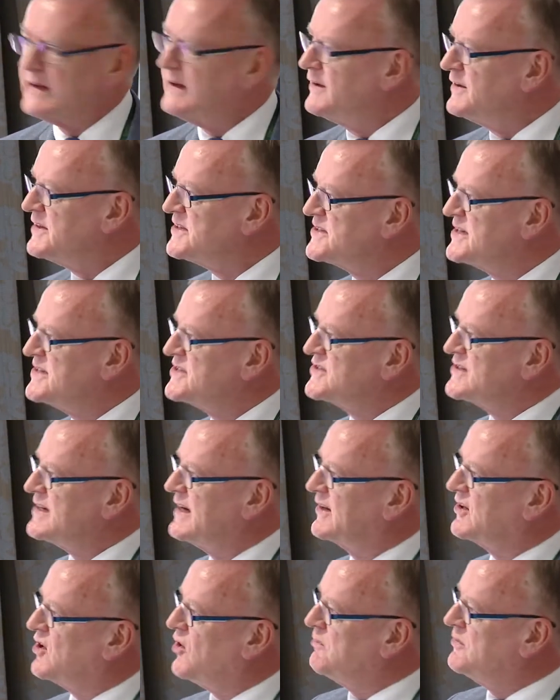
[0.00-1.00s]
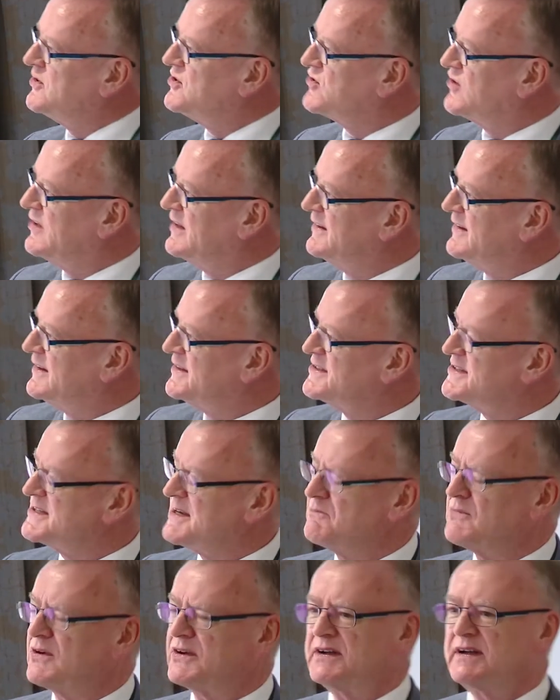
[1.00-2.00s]
this is a commentary that
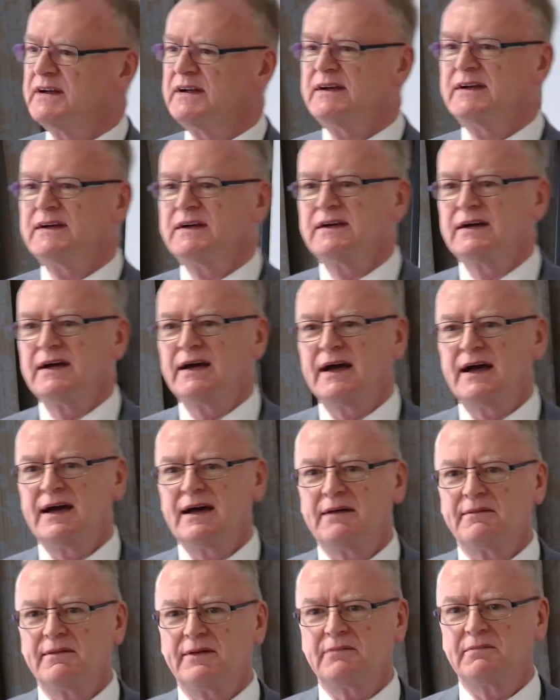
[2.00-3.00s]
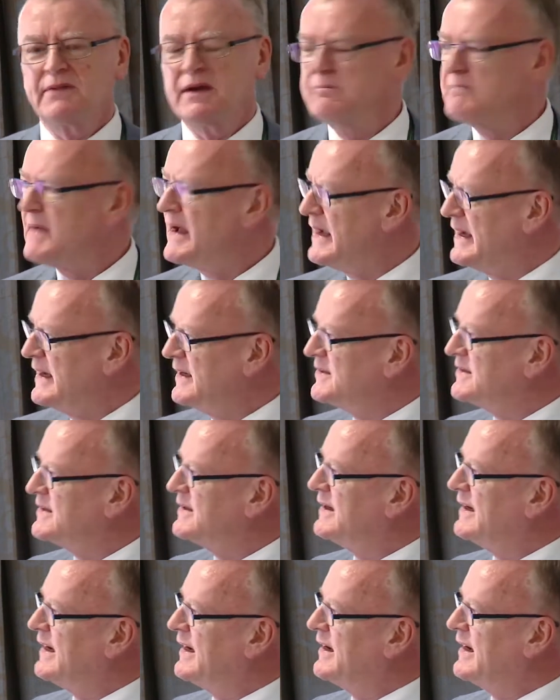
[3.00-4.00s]
someone made
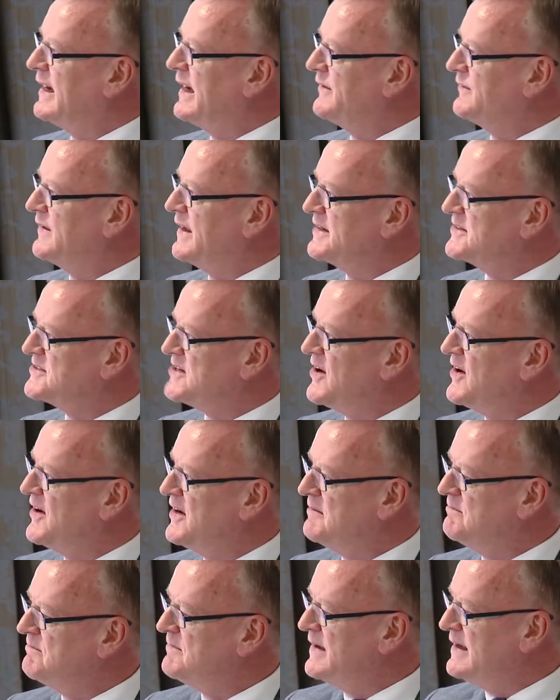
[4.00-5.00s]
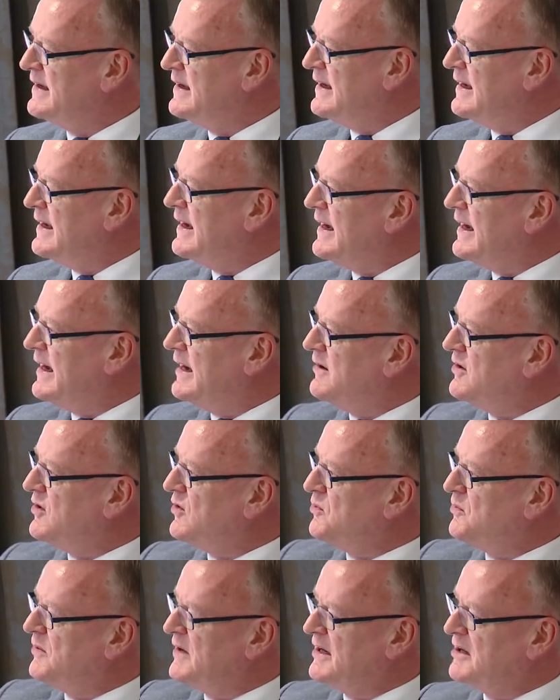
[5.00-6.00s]
at that time,
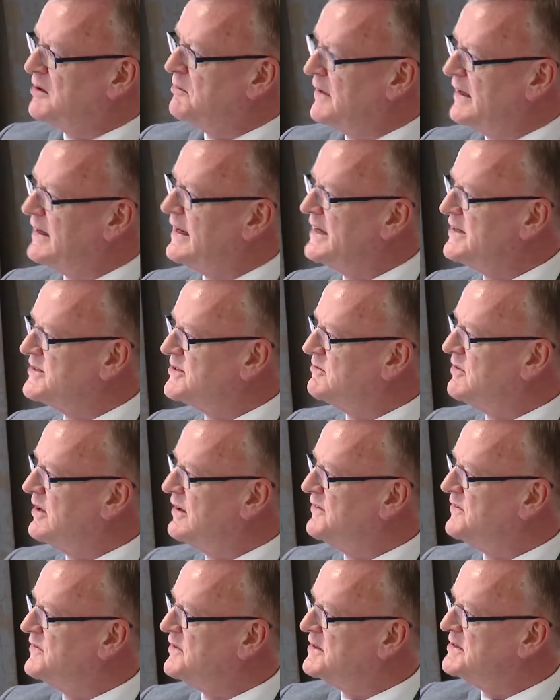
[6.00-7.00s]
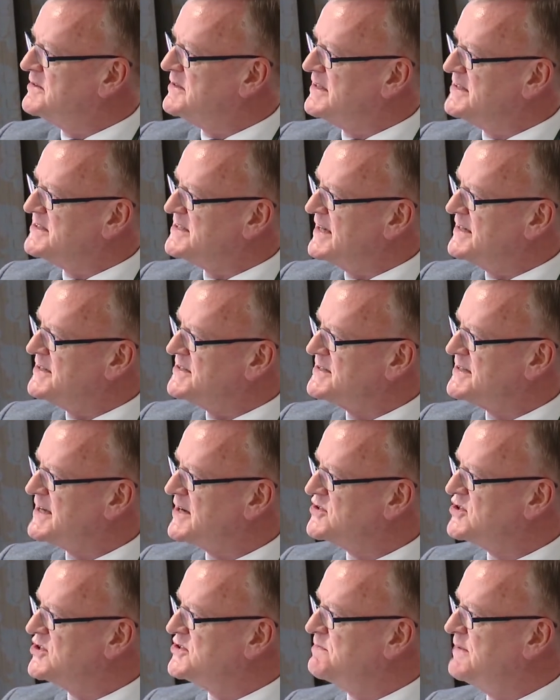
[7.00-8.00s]
or a little bit later rather, and said,
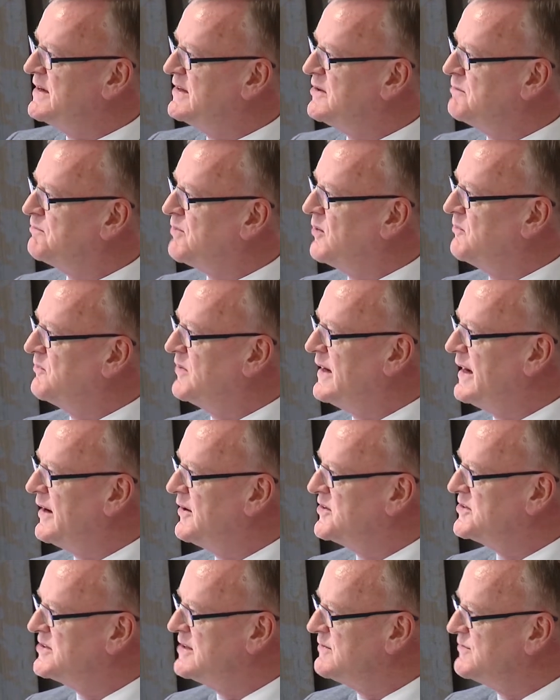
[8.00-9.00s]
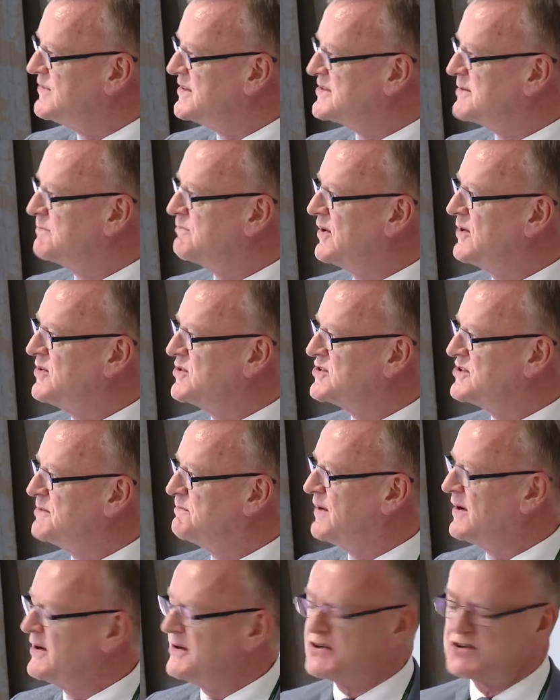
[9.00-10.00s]
"Such has been the popularity of this approach to
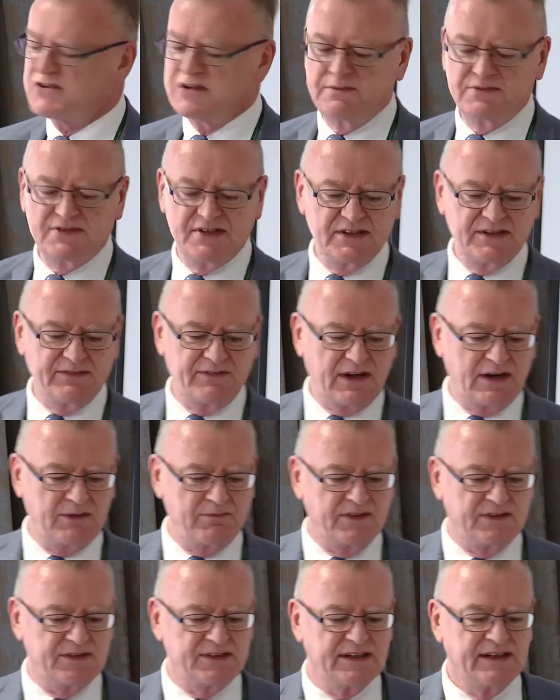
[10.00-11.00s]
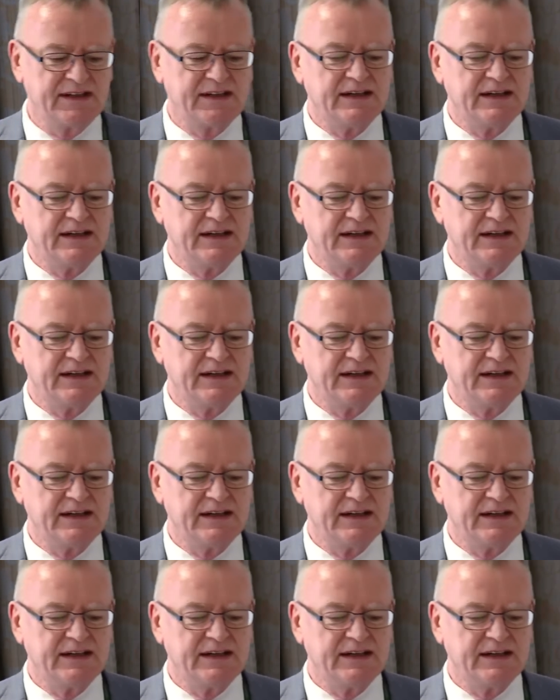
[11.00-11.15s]
partnerships in development